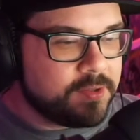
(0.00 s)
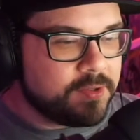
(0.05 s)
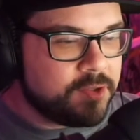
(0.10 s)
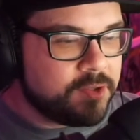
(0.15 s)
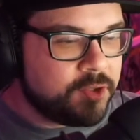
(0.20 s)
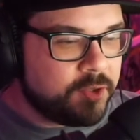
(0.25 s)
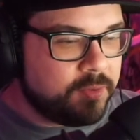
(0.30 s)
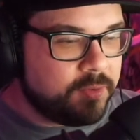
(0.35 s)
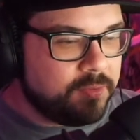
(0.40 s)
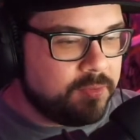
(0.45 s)

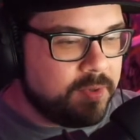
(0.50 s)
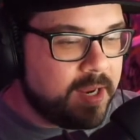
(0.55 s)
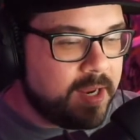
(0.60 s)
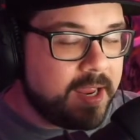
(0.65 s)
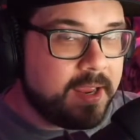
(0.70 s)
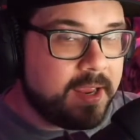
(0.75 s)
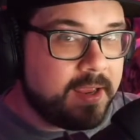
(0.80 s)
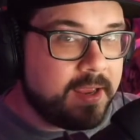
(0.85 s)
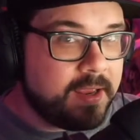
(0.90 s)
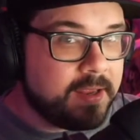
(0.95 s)
June
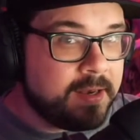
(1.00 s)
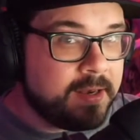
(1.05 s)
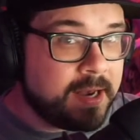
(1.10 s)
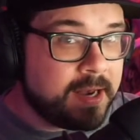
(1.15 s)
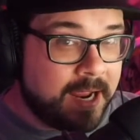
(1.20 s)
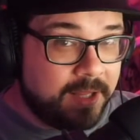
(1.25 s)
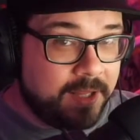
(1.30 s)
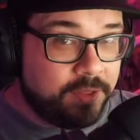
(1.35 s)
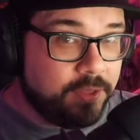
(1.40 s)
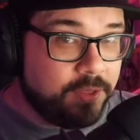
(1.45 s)

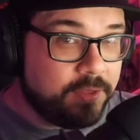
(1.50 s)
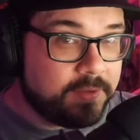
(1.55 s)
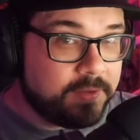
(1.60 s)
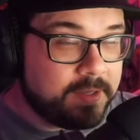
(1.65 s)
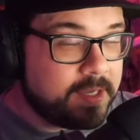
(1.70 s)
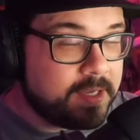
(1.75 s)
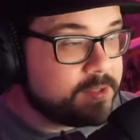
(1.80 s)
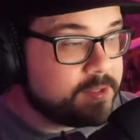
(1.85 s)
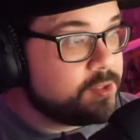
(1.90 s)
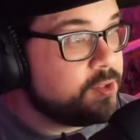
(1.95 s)
9th?
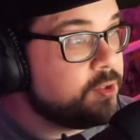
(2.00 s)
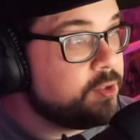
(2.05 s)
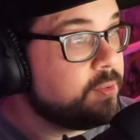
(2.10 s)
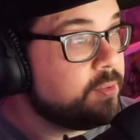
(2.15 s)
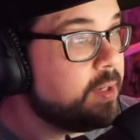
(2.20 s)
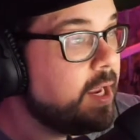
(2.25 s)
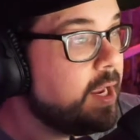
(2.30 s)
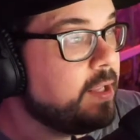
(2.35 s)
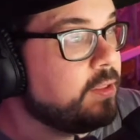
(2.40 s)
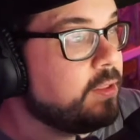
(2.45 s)
Yes,
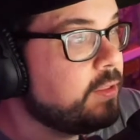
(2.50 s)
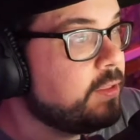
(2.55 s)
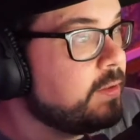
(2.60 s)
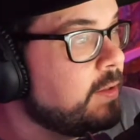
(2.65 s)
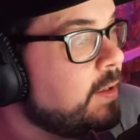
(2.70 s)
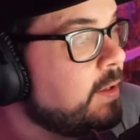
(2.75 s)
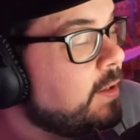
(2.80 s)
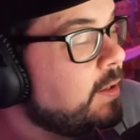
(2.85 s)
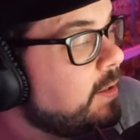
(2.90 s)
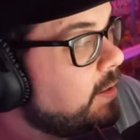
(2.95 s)
June 9th.
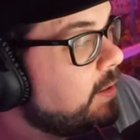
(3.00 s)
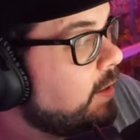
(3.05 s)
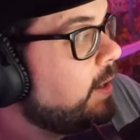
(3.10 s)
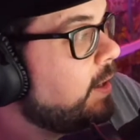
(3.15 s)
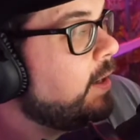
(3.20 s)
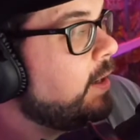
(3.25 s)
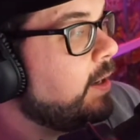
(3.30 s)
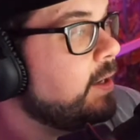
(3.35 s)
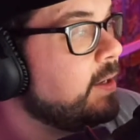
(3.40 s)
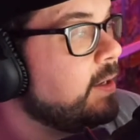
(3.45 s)

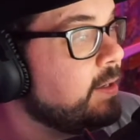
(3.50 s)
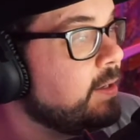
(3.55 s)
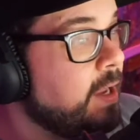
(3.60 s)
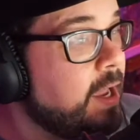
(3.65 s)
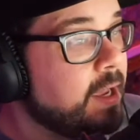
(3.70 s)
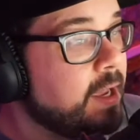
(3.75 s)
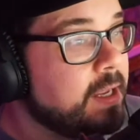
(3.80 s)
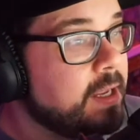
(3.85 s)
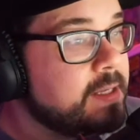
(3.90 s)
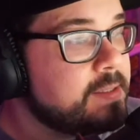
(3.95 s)

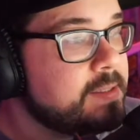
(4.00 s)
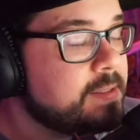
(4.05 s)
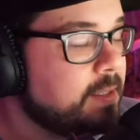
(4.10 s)
Yeah, it's